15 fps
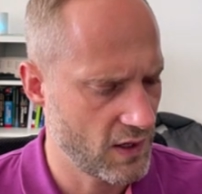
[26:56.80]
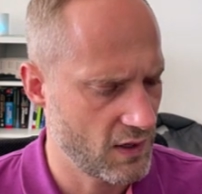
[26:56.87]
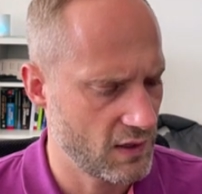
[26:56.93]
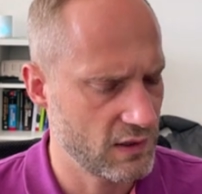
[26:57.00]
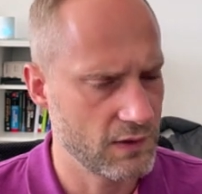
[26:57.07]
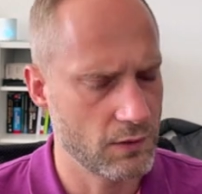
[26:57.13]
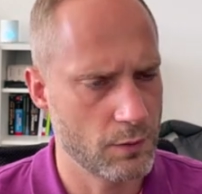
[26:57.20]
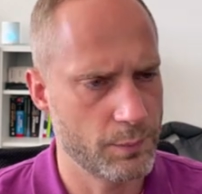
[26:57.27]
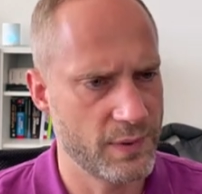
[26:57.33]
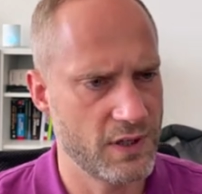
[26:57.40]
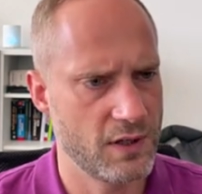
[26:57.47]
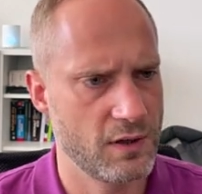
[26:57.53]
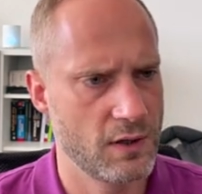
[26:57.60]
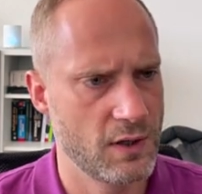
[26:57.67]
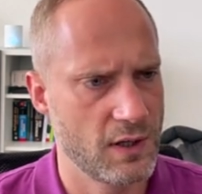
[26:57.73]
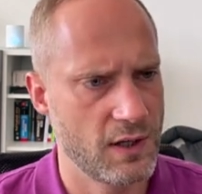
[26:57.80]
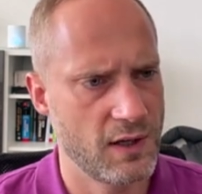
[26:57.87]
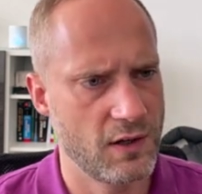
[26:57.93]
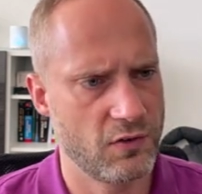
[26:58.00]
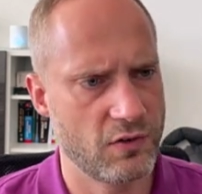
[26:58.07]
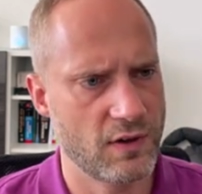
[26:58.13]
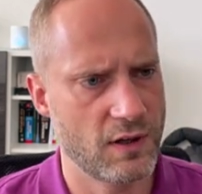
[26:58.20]
developer
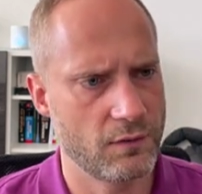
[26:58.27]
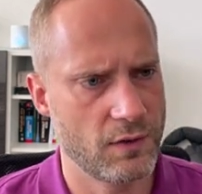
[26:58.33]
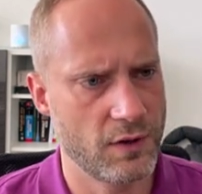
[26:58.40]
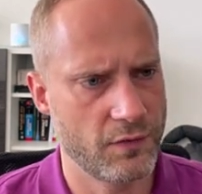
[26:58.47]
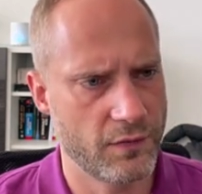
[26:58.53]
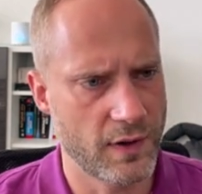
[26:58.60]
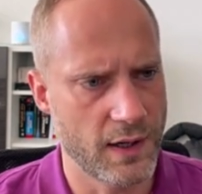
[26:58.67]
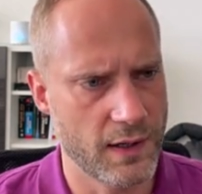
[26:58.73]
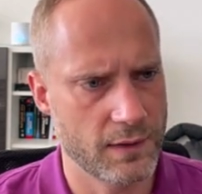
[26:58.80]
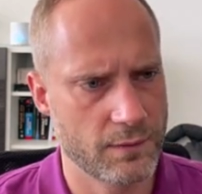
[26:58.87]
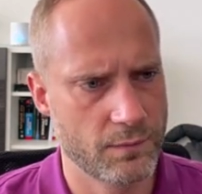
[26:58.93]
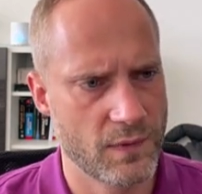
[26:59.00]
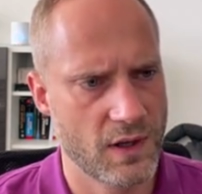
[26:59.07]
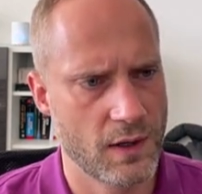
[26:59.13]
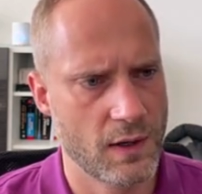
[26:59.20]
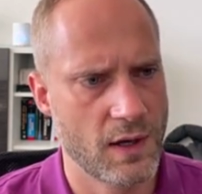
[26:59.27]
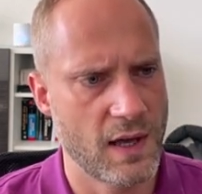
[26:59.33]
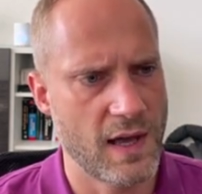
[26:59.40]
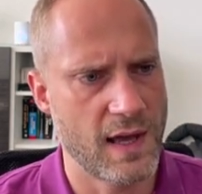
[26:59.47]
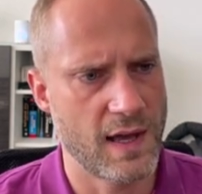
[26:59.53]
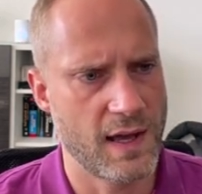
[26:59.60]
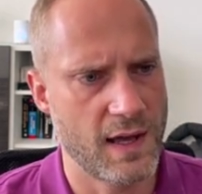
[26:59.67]
is unverified.
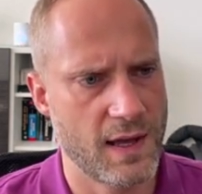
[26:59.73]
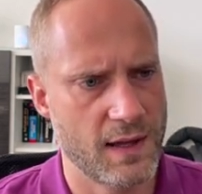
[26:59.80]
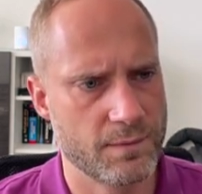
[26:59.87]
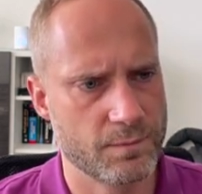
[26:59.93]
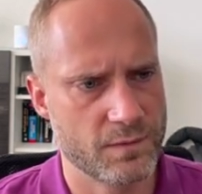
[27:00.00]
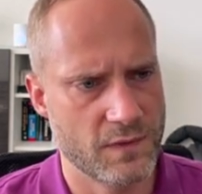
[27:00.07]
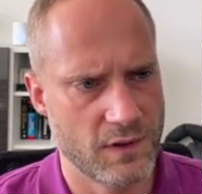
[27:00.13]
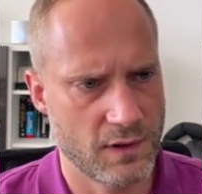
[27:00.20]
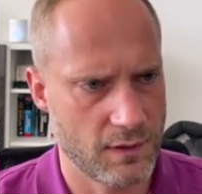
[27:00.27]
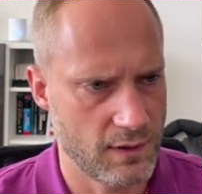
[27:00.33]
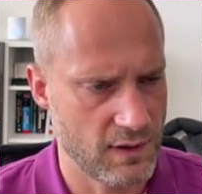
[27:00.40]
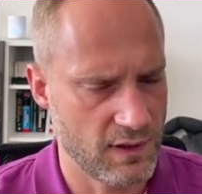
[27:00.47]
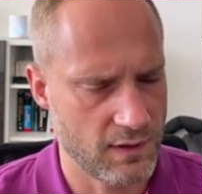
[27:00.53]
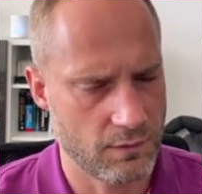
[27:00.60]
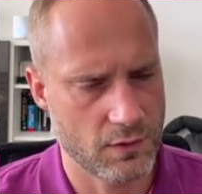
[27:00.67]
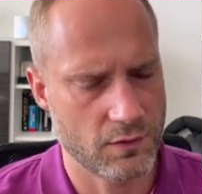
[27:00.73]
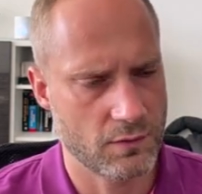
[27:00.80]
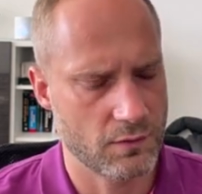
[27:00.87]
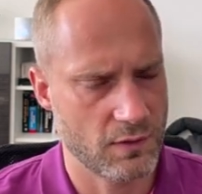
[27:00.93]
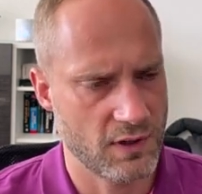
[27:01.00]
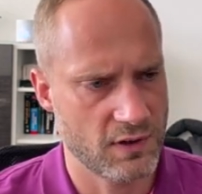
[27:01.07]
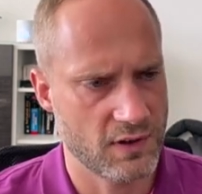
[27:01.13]
And even it